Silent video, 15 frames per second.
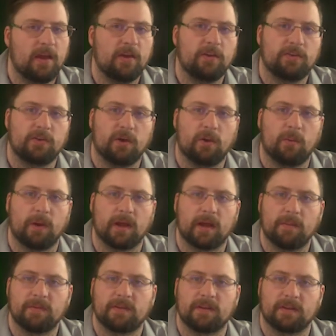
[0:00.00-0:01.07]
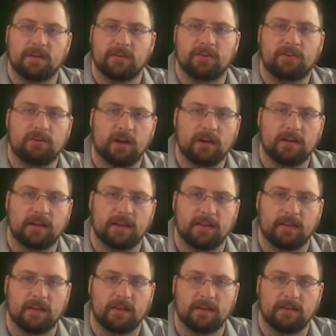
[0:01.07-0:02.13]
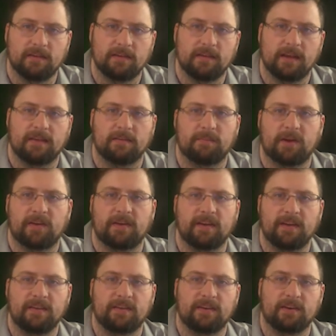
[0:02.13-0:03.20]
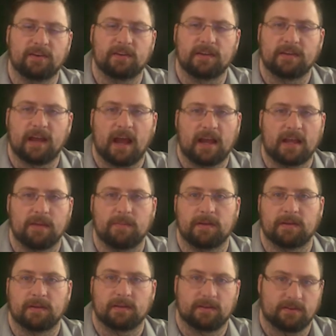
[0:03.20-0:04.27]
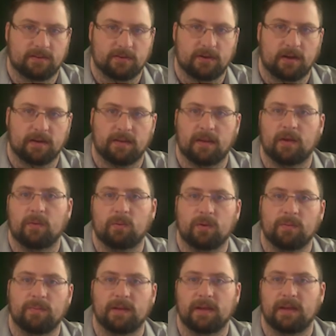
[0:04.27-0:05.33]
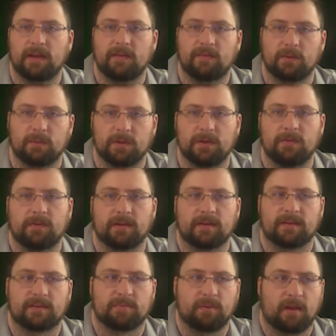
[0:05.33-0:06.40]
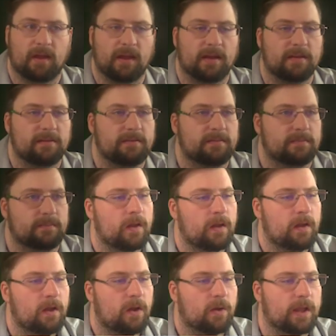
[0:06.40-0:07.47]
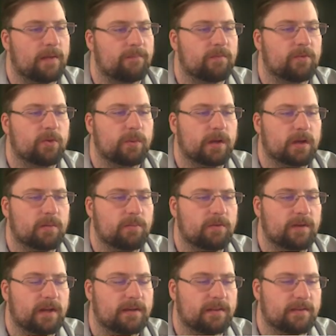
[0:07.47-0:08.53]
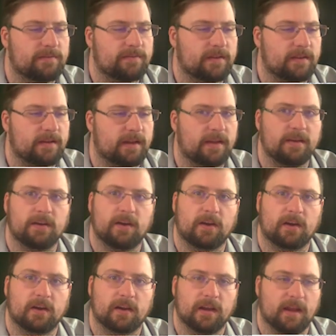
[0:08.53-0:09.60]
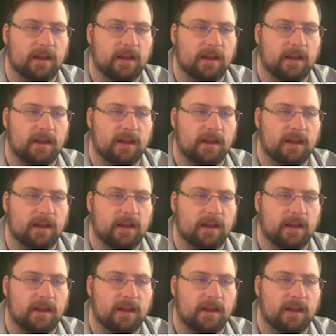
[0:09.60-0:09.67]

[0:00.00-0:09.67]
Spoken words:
So when it comes to constructing this, it's much easier to document and construct than it would be if you were using a spline. Okay, so we're going to move on to the fillet end arc.